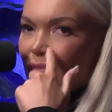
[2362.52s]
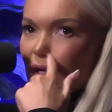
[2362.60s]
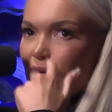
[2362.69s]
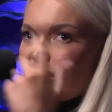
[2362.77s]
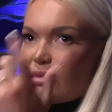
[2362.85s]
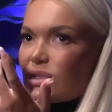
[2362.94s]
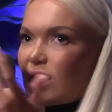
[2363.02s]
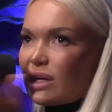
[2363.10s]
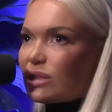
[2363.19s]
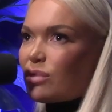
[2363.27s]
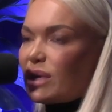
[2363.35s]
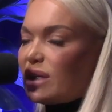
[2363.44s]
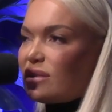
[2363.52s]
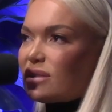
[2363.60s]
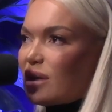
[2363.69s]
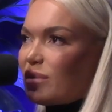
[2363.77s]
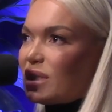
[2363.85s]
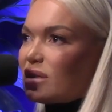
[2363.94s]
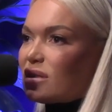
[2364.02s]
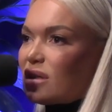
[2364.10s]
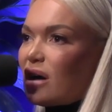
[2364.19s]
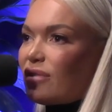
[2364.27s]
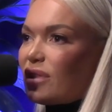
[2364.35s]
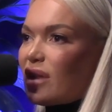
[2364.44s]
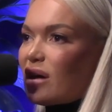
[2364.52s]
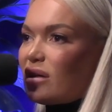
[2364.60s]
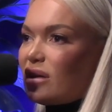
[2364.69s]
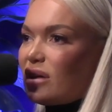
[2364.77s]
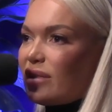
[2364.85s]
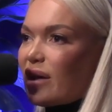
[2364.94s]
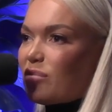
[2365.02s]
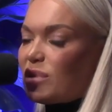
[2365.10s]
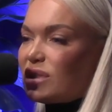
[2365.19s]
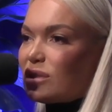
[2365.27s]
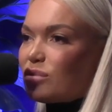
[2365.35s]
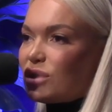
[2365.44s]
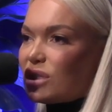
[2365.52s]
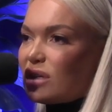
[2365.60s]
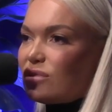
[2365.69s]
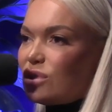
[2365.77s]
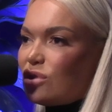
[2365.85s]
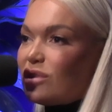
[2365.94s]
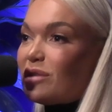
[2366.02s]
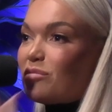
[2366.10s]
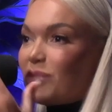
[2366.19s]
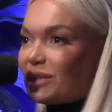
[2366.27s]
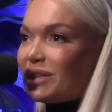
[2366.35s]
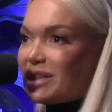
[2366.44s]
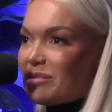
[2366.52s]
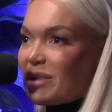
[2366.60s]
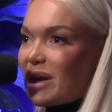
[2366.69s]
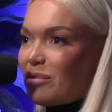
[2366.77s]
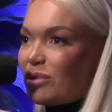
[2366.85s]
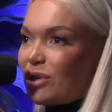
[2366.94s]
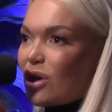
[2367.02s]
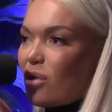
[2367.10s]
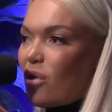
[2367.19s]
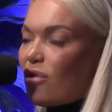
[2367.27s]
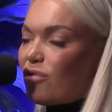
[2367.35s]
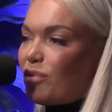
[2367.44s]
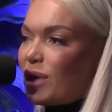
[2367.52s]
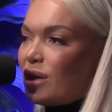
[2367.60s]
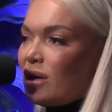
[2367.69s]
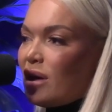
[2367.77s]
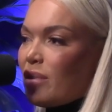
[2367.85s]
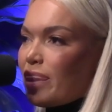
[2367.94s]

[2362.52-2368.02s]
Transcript: you know, there was like 20 something staff in that business, which gives you the ability to be able to go off, but